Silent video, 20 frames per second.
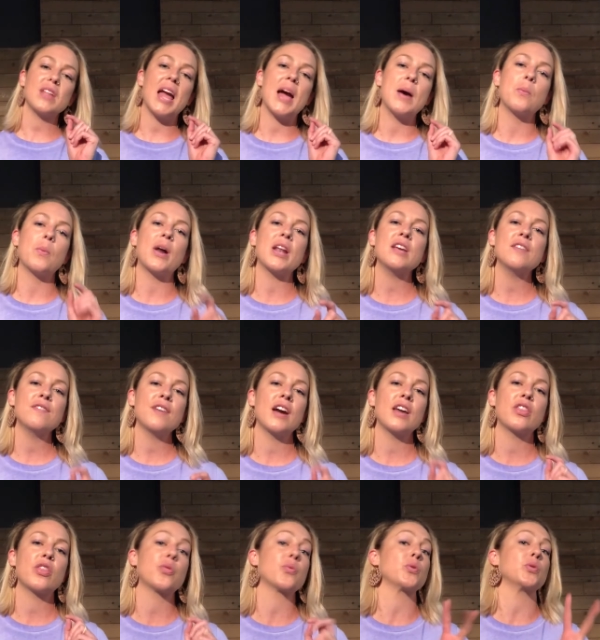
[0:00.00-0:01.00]
What if I
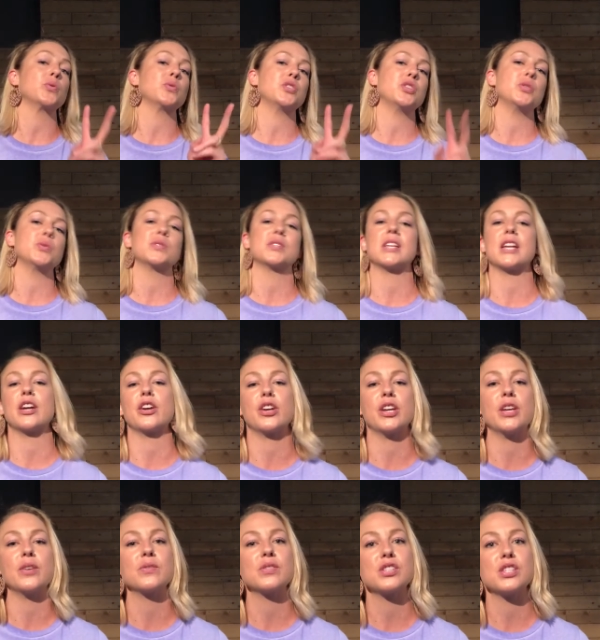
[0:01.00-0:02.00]
threw two
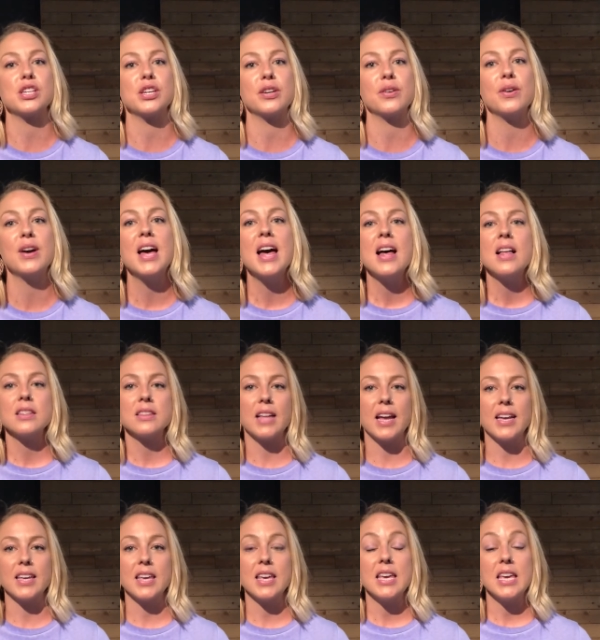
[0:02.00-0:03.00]
scenarios to you?
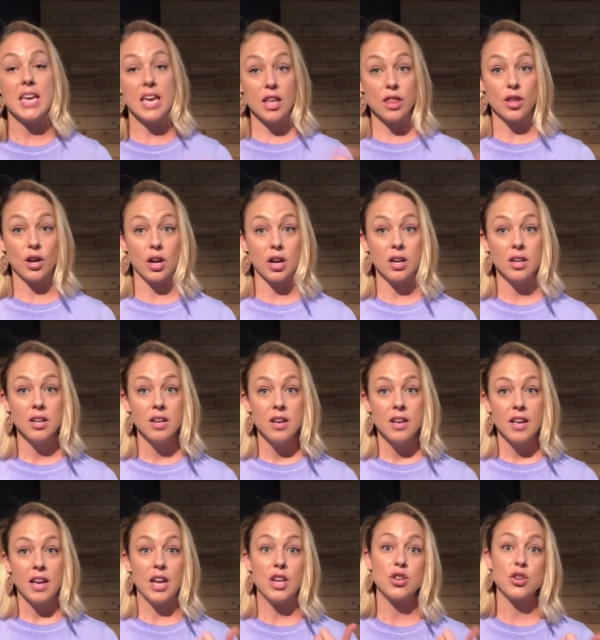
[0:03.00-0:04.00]
Like, either
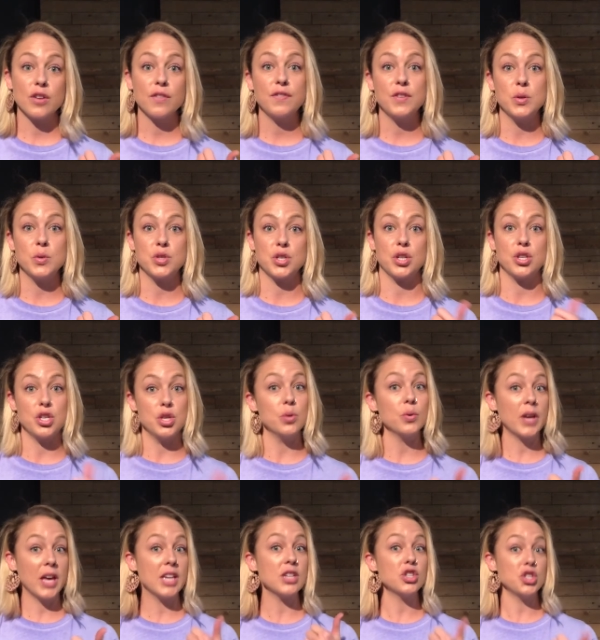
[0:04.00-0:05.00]
in your future, you
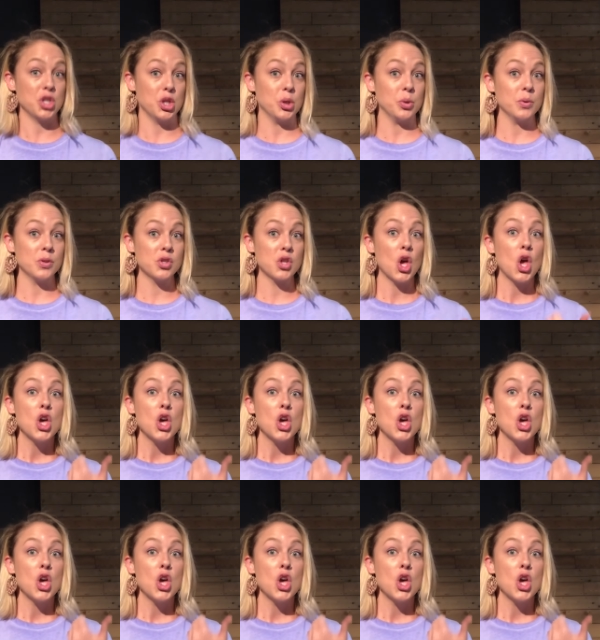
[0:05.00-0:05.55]
can choose